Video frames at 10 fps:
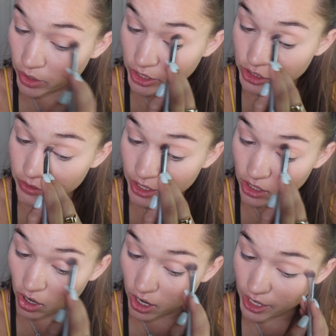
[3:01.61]
when doing
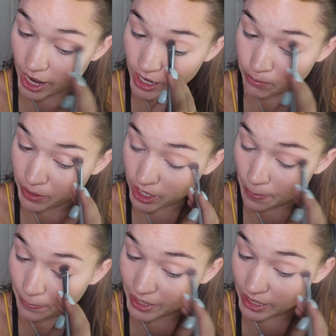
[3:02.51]
an audit at a big
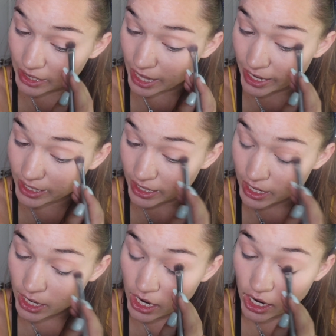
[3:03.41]
company like
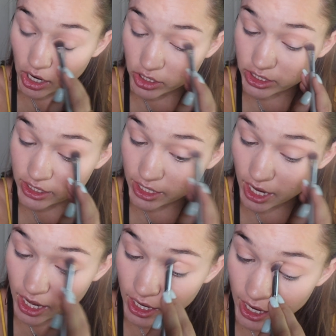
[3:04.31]
Ernst &
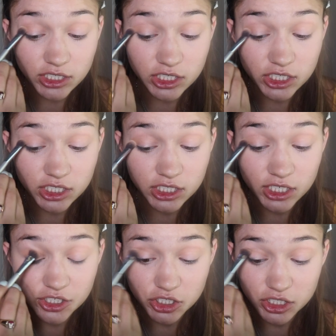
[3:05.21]
Young. It's
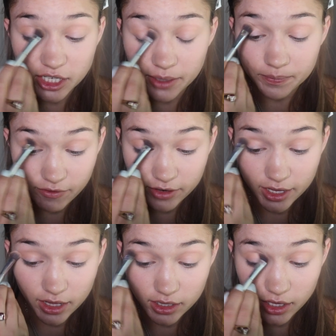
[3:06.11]
just interesting.
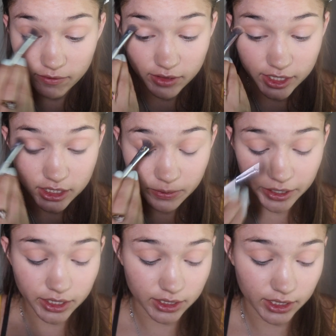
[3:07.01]
Definitely love the
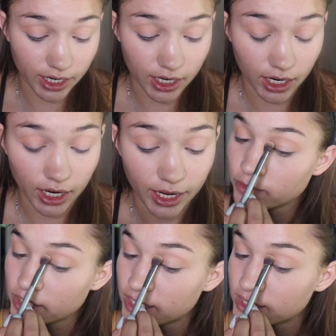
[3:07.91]
experiences I got.
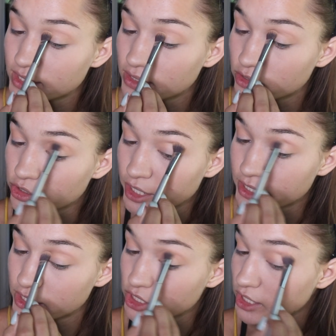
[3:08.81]
For this
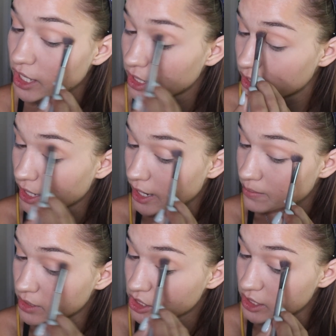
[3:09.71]
transition color,
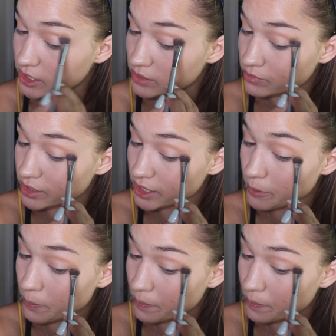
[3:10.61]
I'm just really